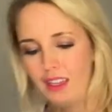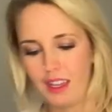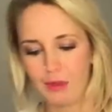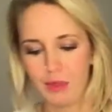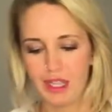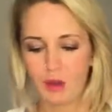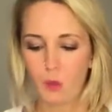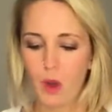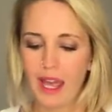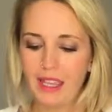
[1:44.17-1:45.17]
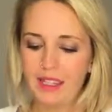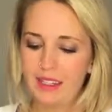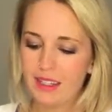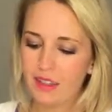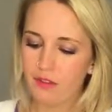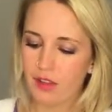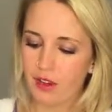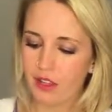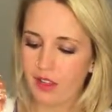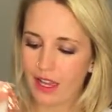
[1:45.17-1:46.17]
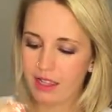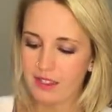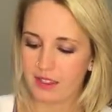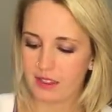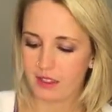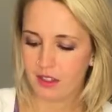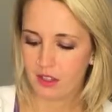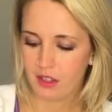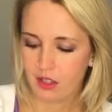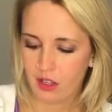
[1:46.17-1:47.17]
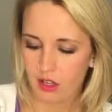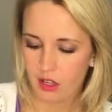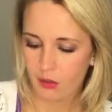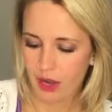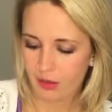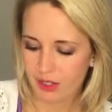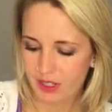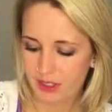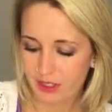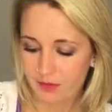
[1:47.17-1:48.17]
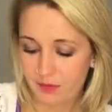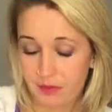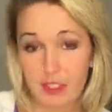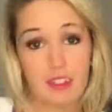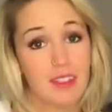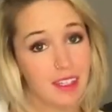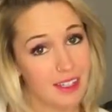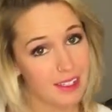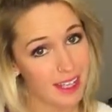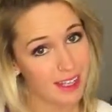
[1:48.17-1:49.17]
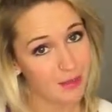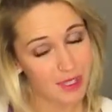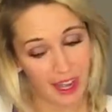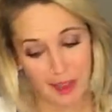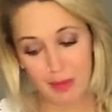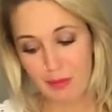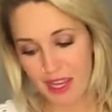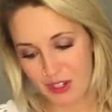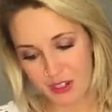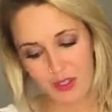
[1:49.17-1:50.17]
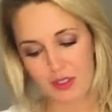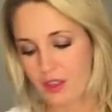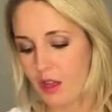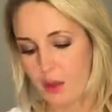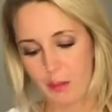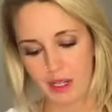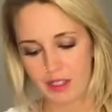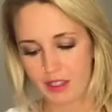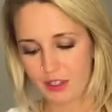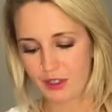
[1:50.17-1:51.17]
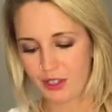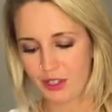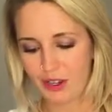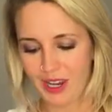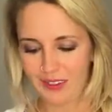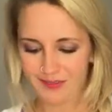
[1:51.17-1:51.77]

and begin winding the fairy lights around it. This is going to take some time and patience, but it's going to look great.